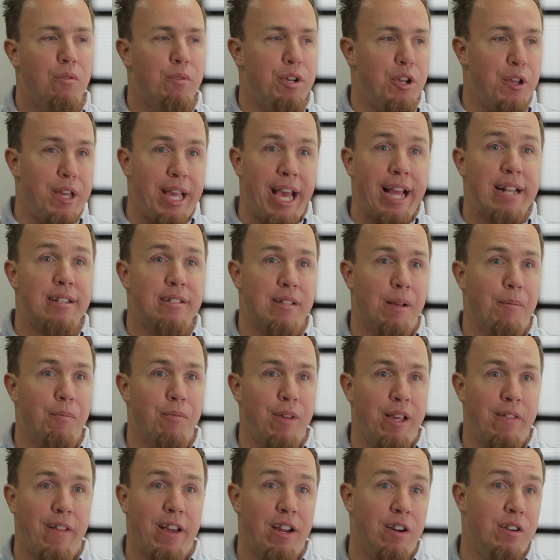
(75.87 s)
When you get
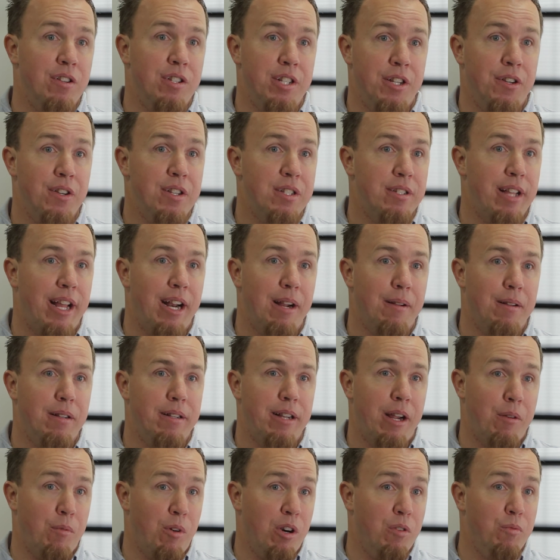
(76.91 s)
something like our Xirrus net
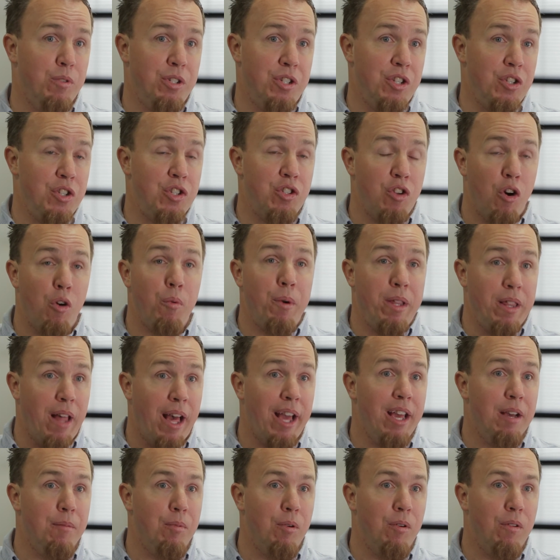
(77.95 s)
network, which is so
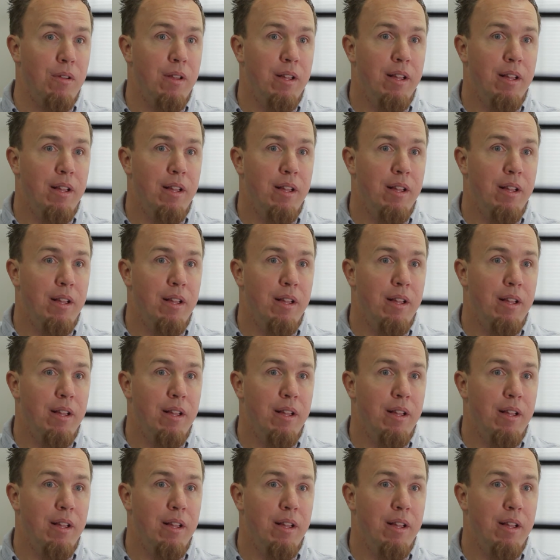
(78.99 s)
reliable,